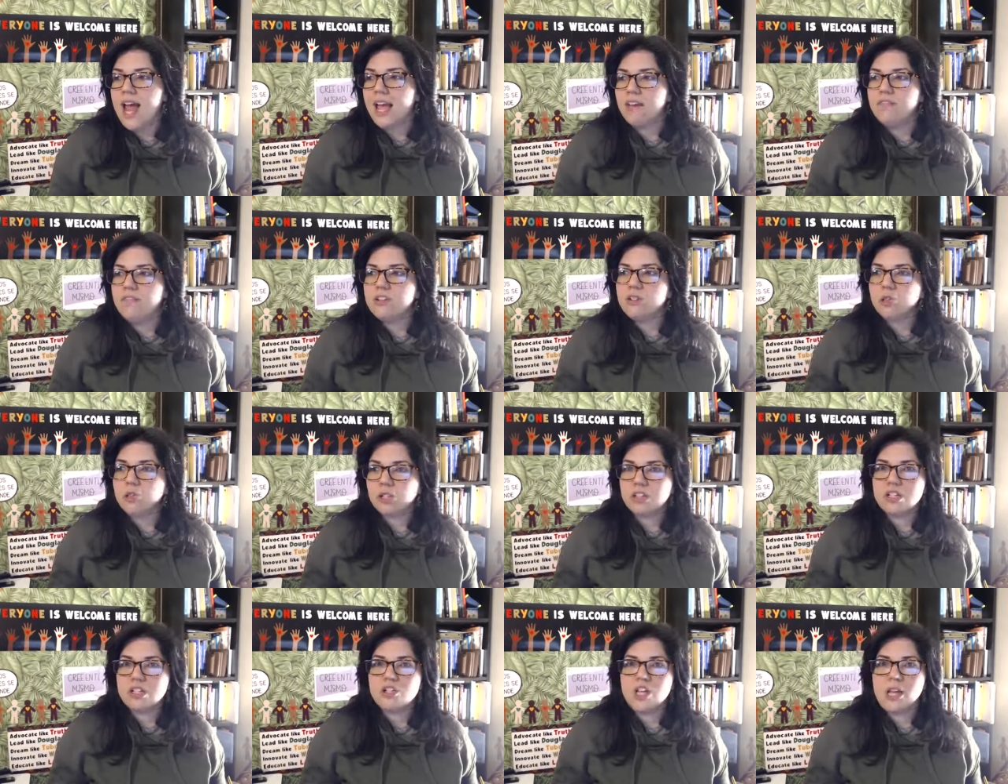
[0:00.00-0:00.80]
I even
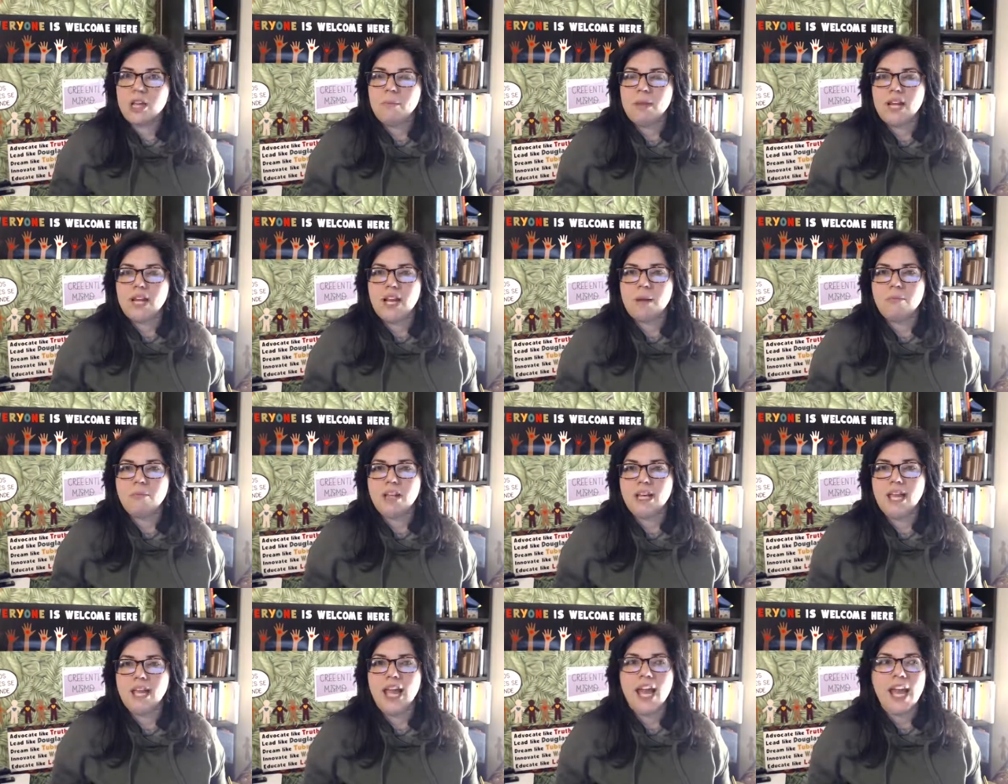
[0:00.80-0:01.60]
turned to Jamie and I'm
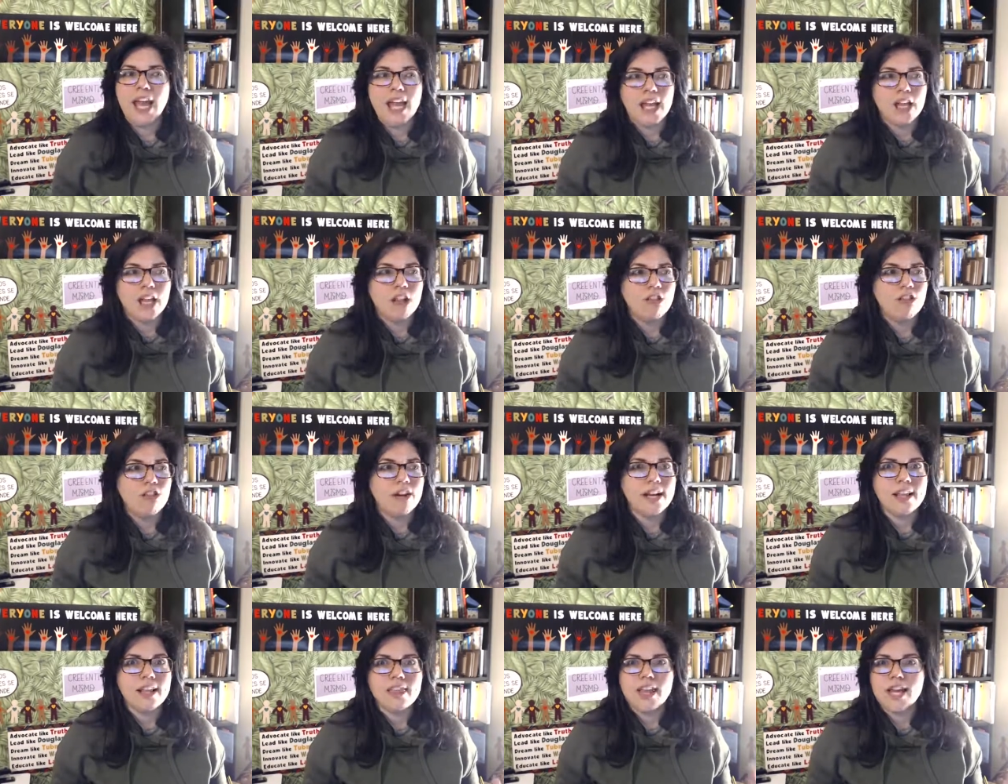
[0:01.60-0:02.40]
like, "Hey,
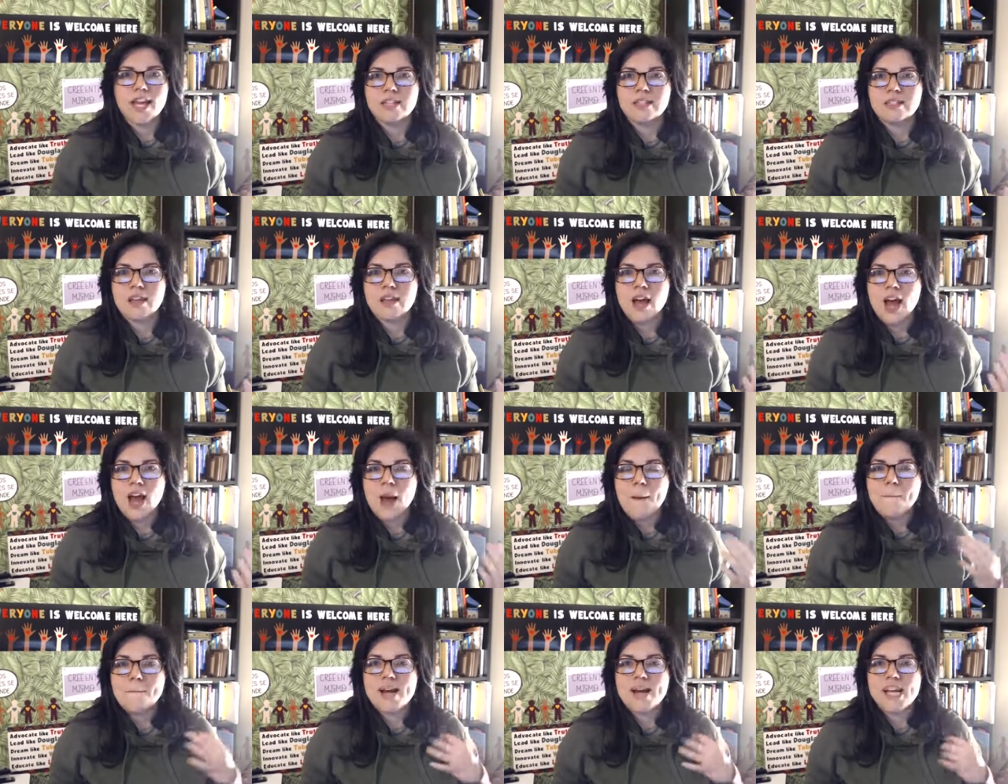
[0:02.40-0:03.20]
look at this.
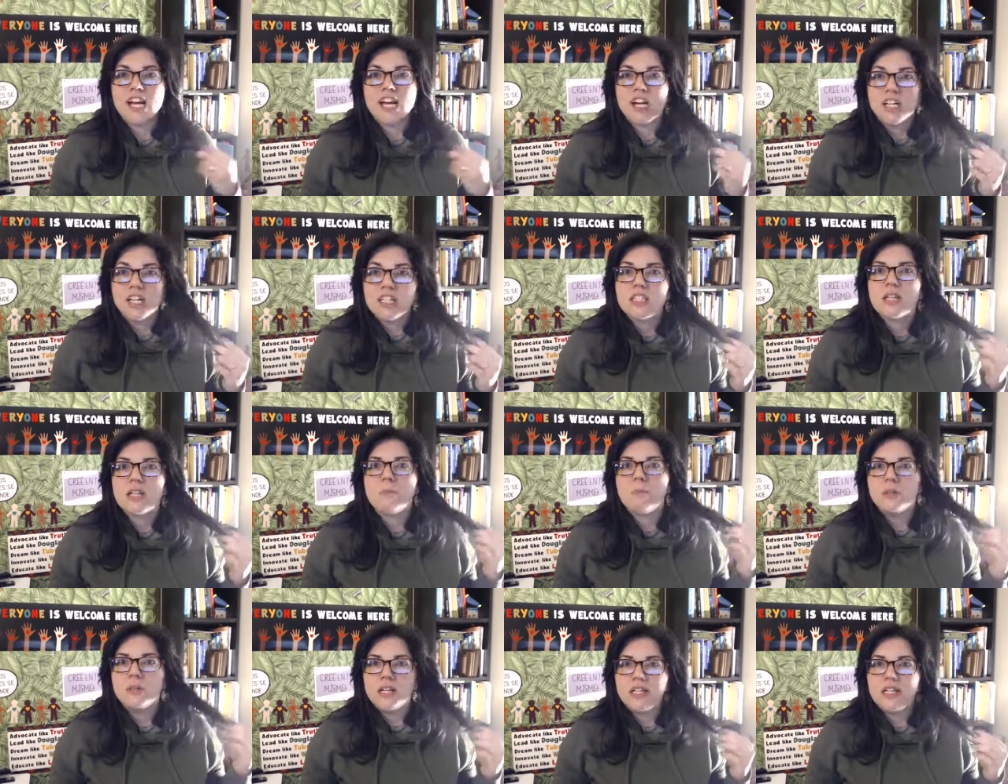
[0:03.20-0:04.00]
My hair is
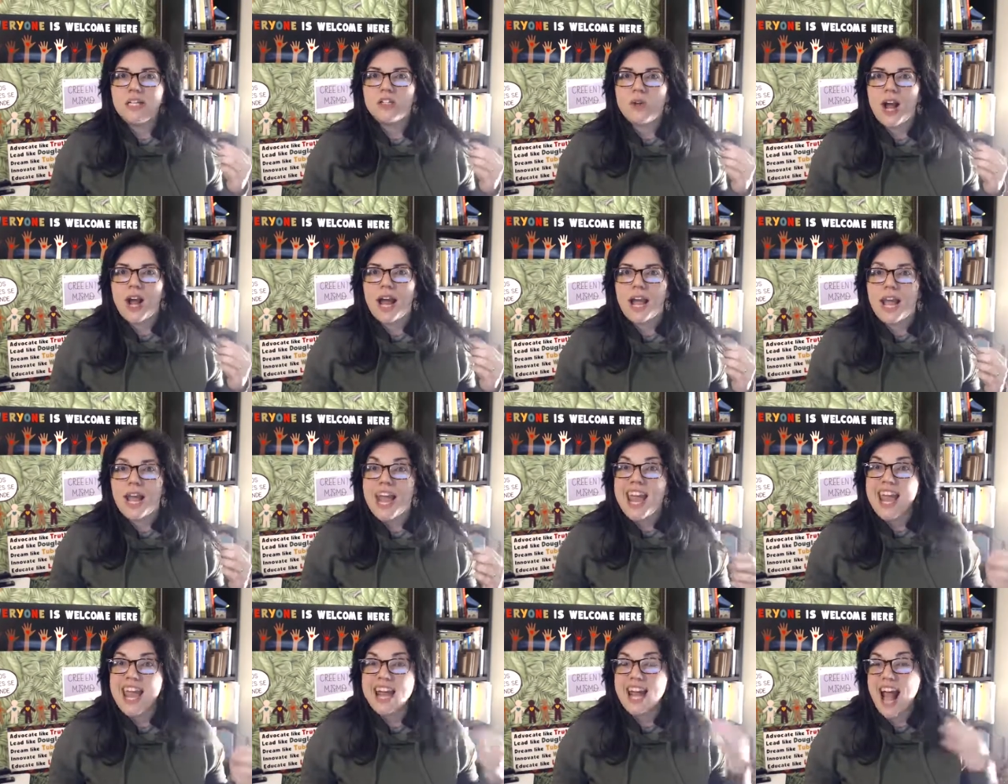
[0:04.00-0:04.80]
completely dry.
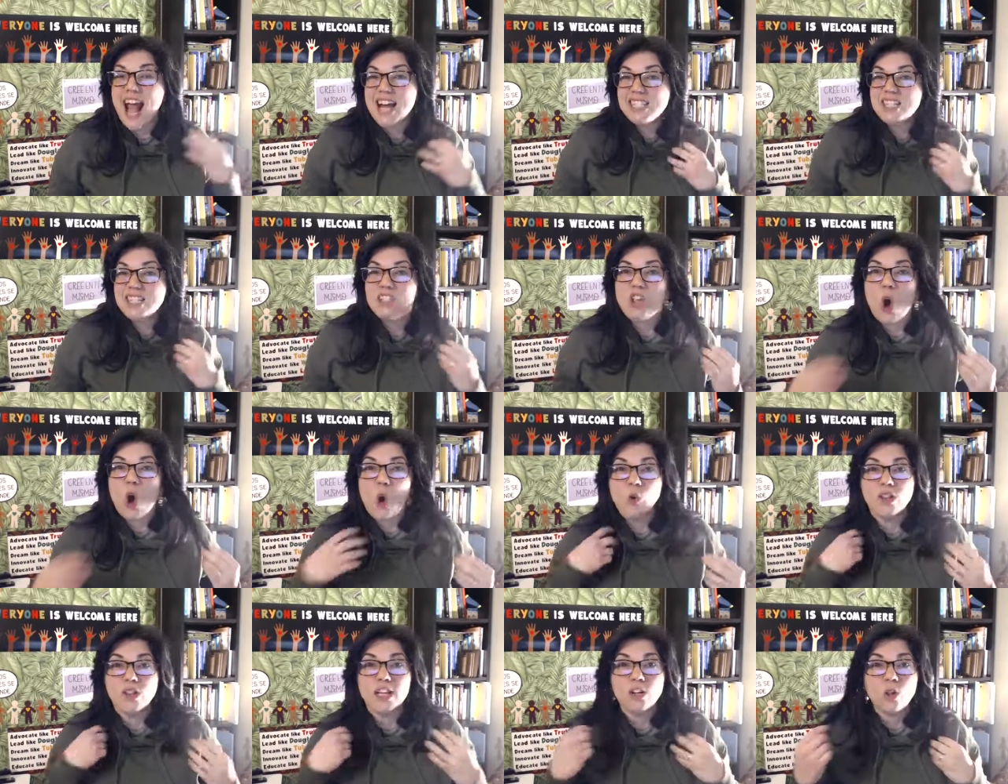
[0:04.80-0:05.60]
It has its
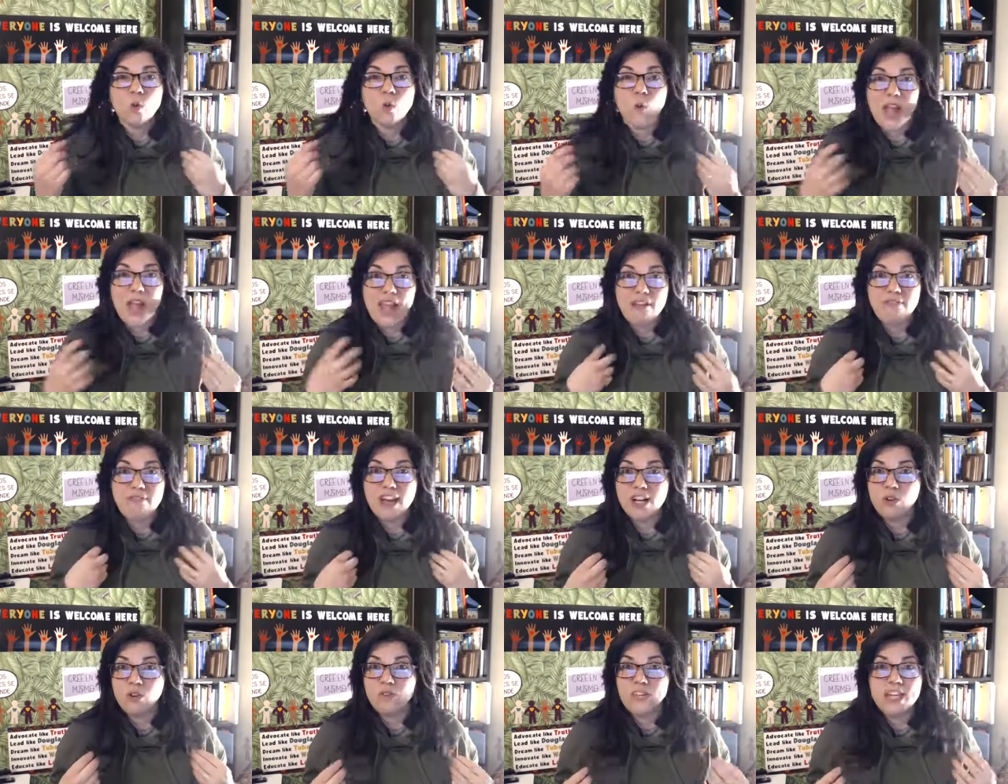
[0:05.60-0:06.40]
own little wave.
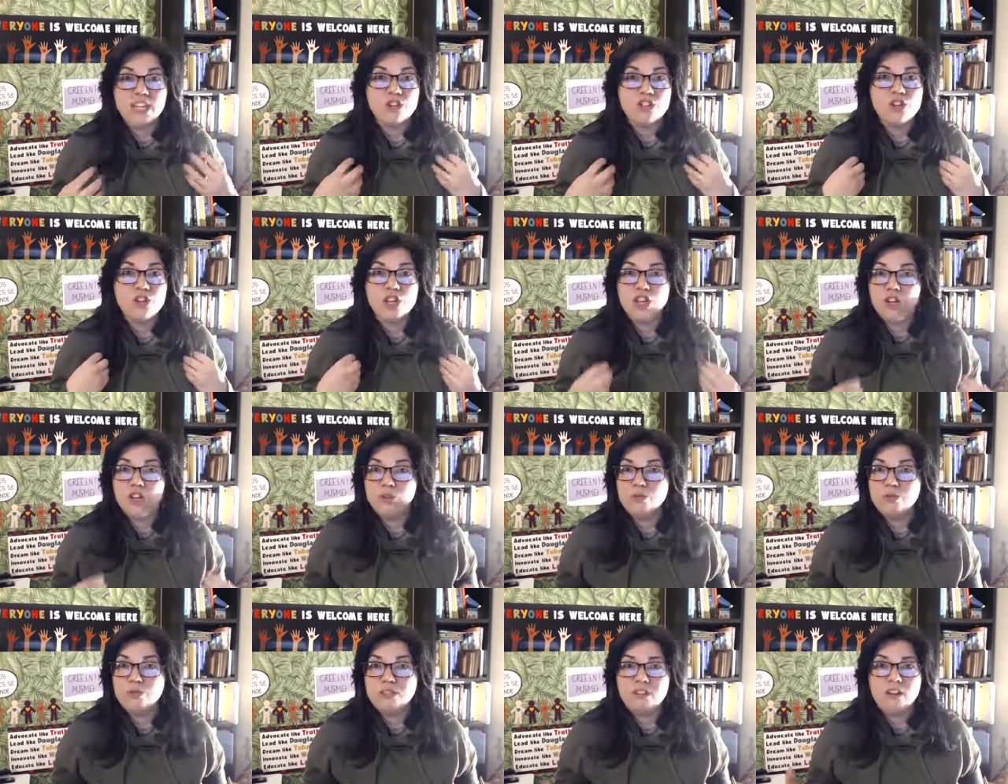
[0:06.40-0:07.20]
I don't need to
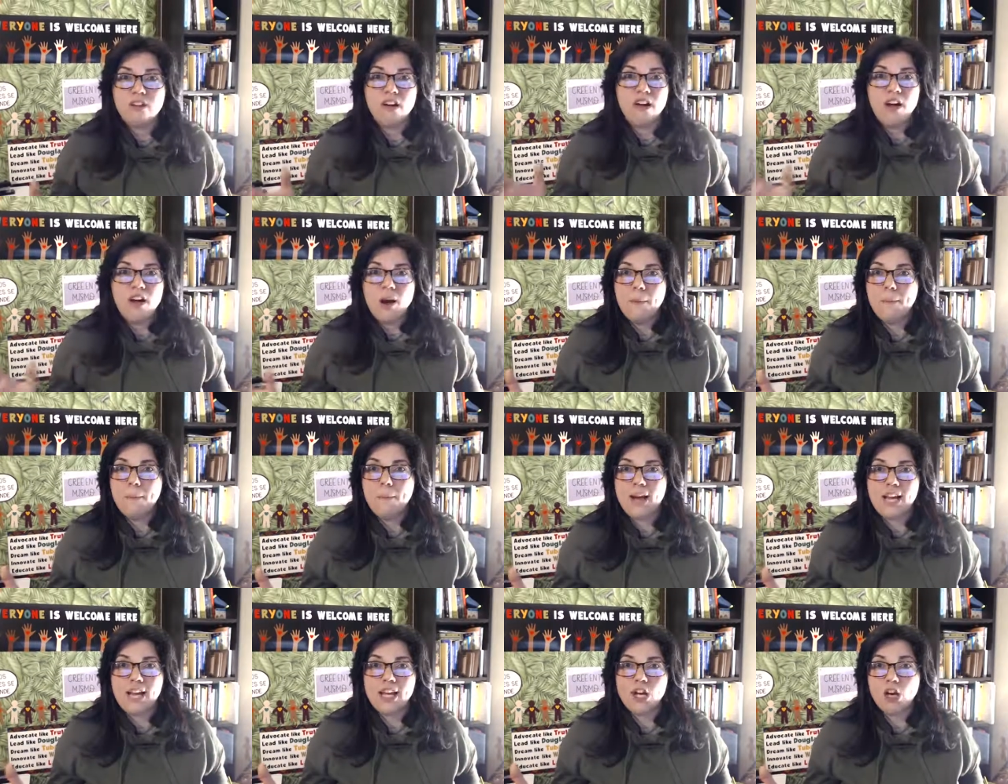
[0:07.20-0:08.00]
use
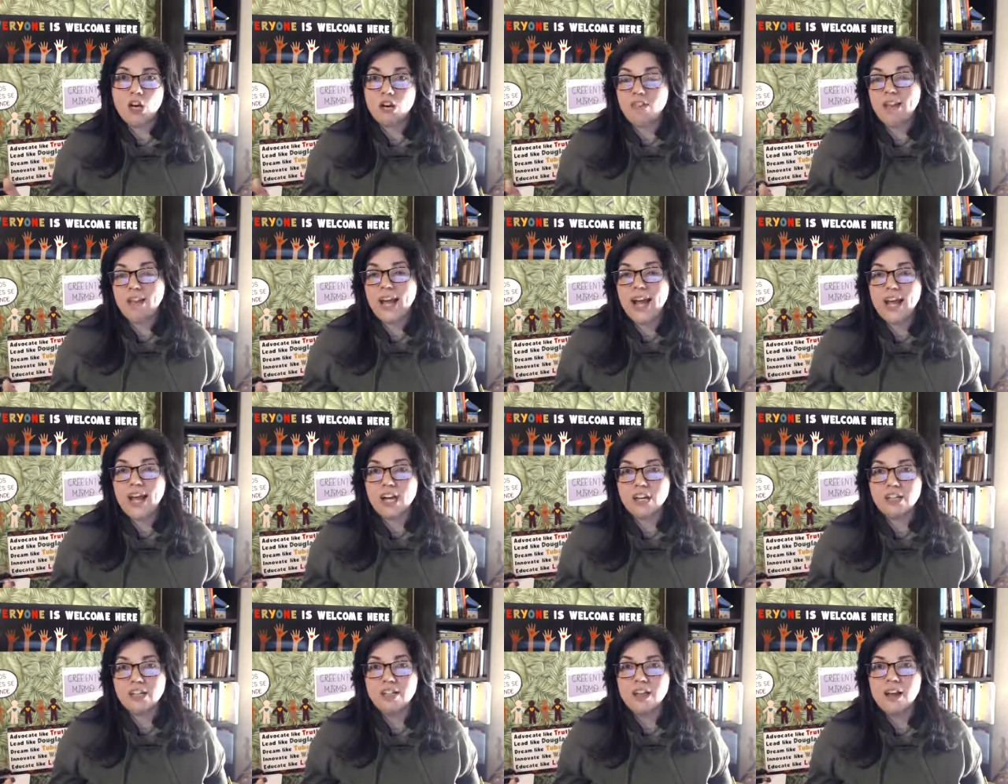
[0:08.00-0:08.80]
my curling
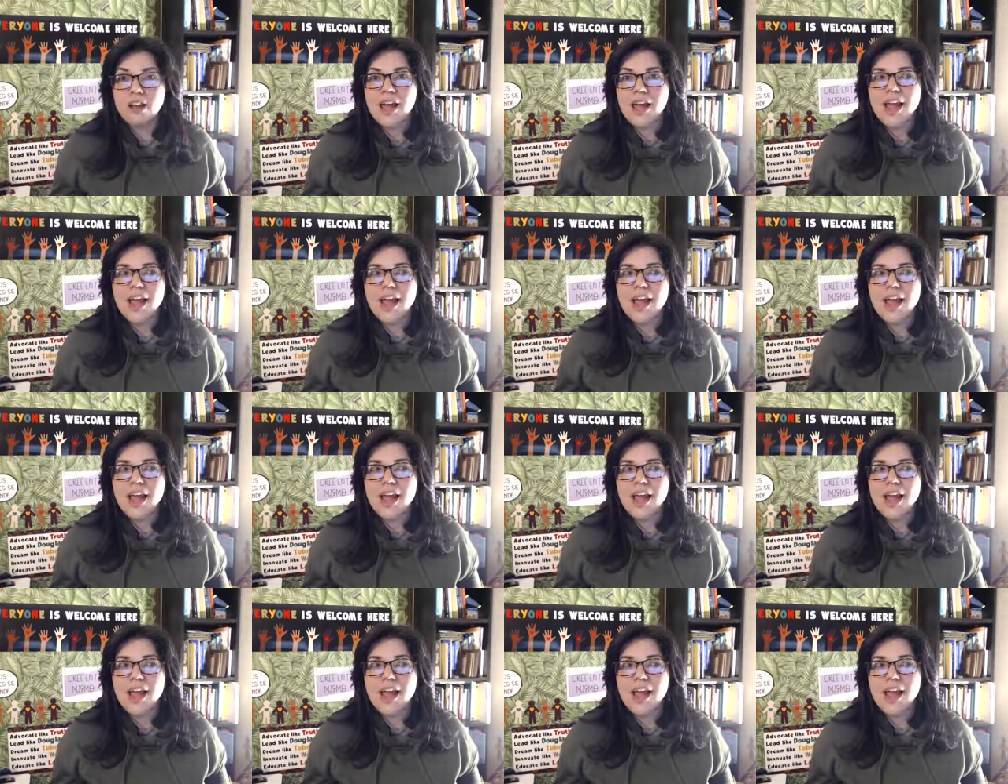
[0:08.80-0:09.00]
iron."